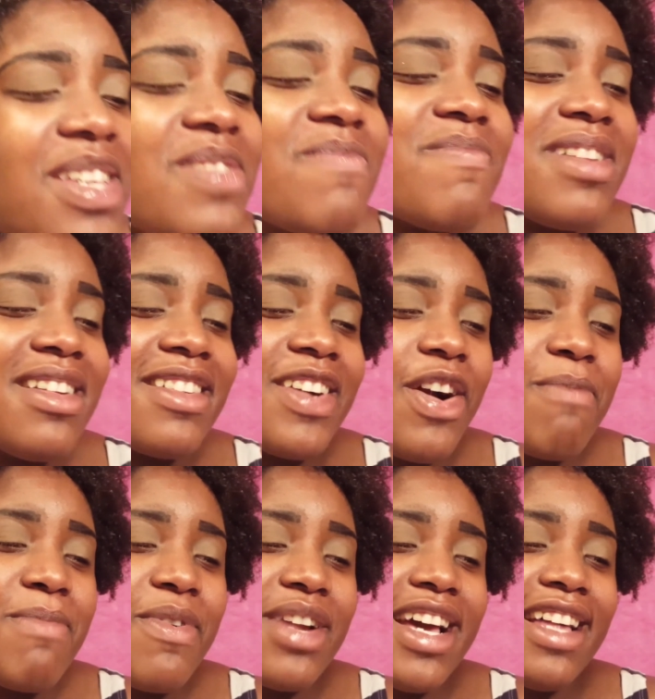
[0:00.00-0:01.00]
you better go
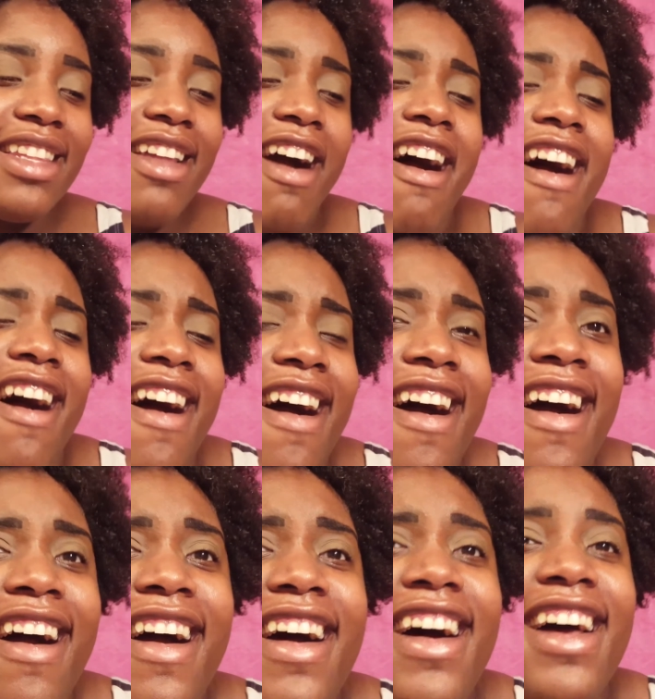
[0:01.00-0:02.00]
mow that
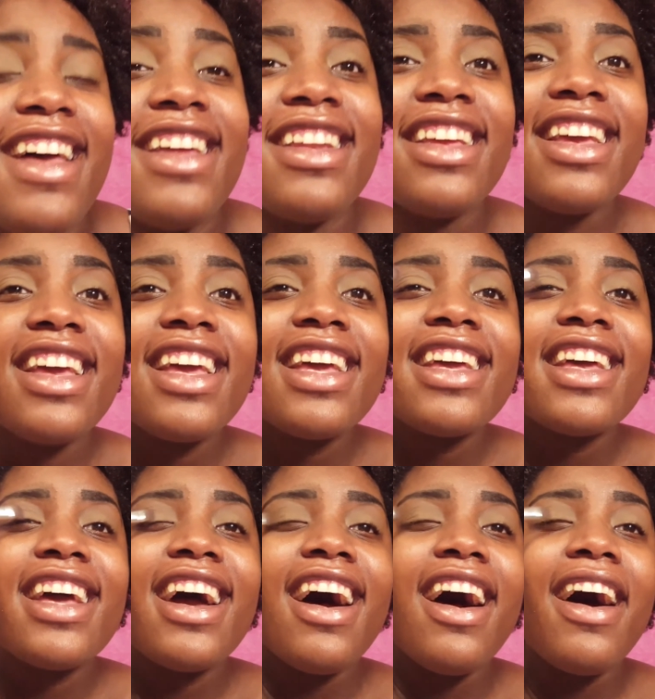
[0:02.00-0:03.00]
lawn.
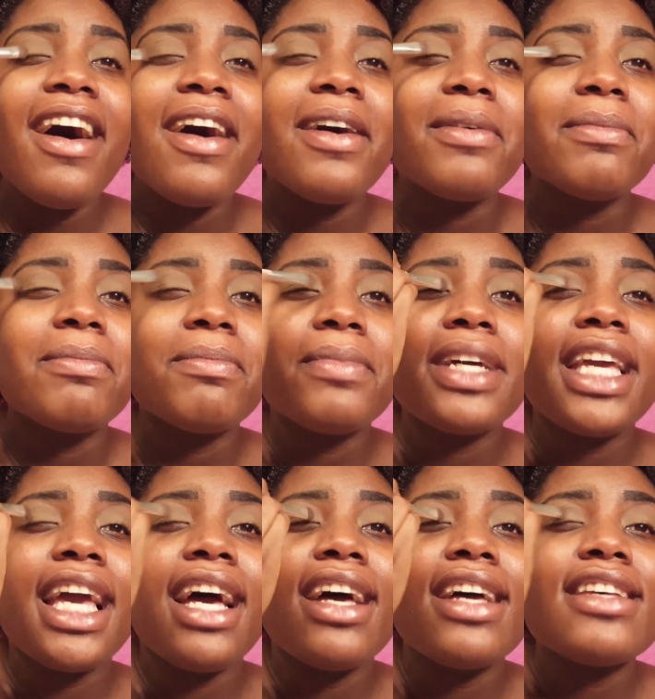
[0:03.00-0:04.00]
um, but
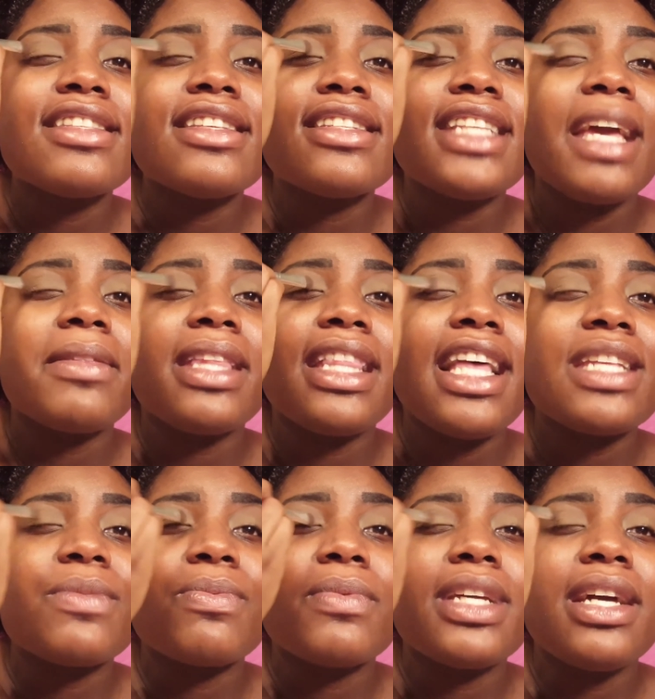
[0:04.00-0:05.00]
yeah, it's the same thing as
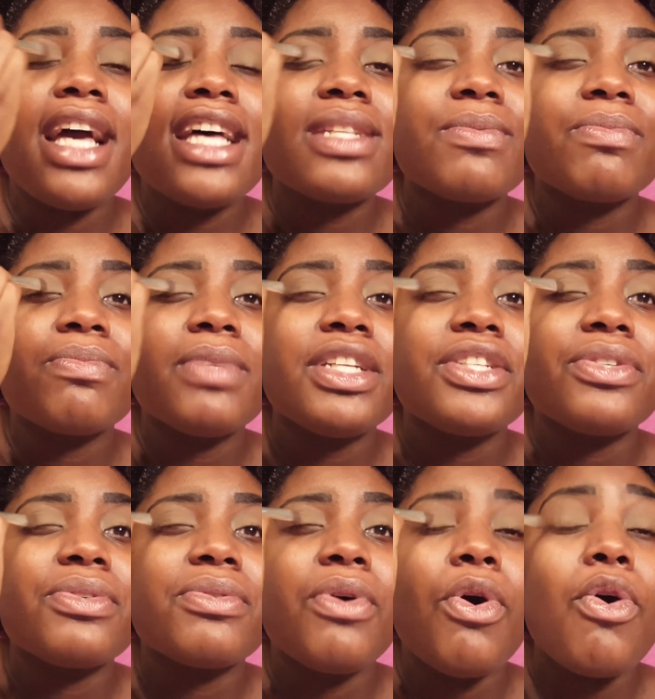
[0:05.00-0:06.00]
we as we
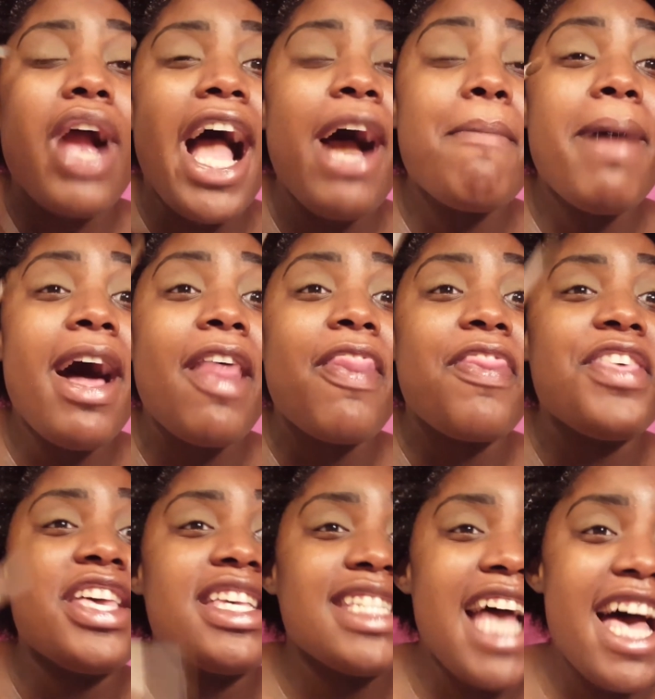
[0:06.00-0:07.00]
do. Or how about
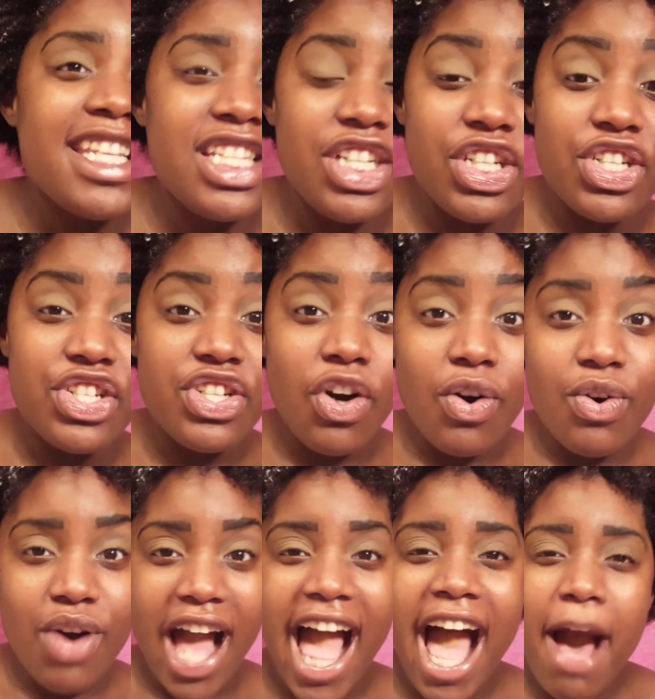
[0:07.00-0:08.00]
this? As an adult,
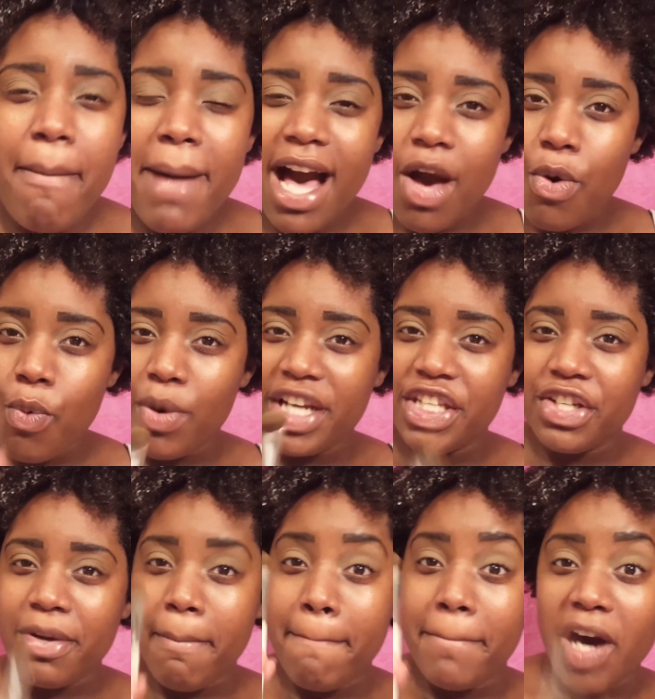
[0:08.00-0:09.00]
how about when your
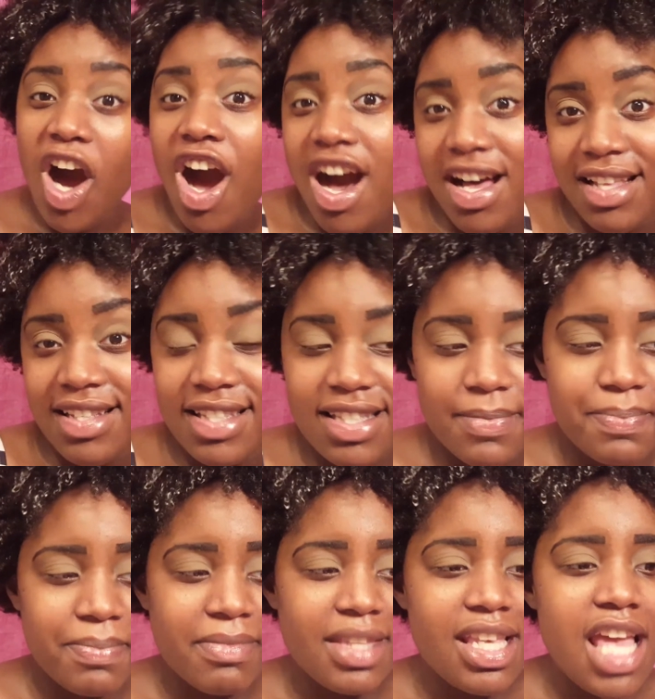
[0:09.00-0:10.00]
boss
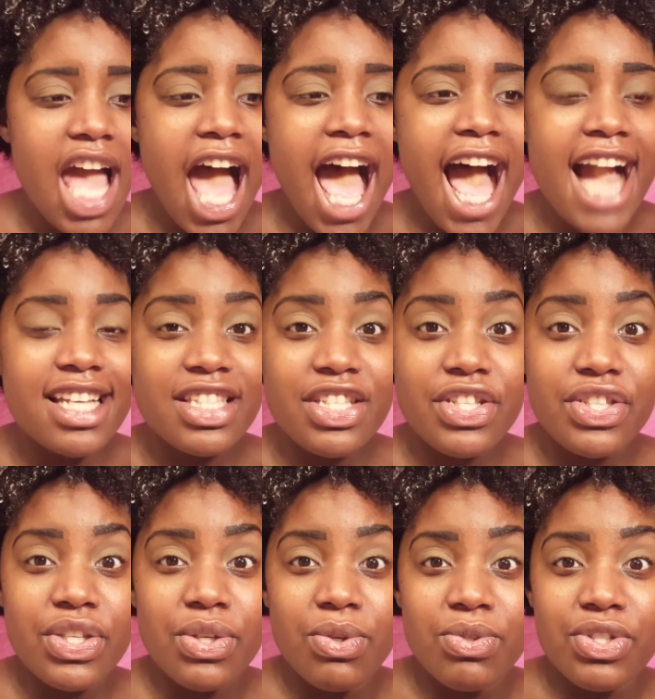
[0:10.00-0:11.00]
asks
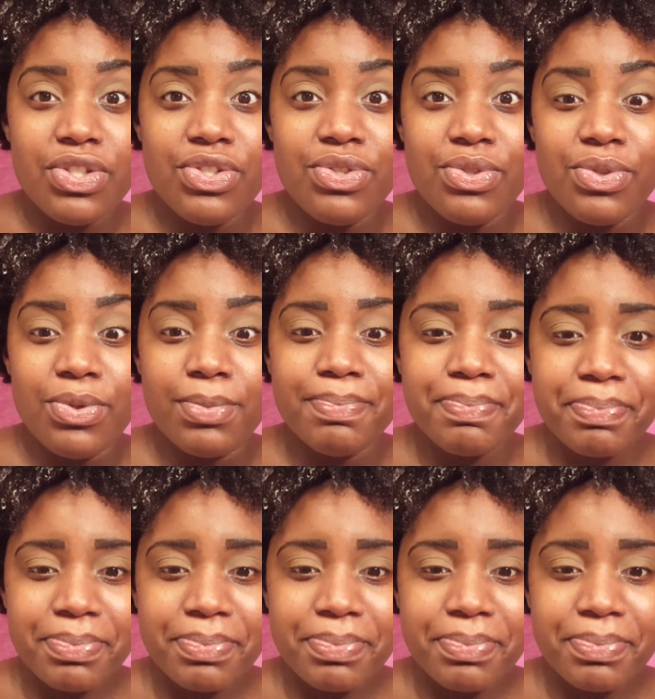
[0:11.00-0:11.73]
you to do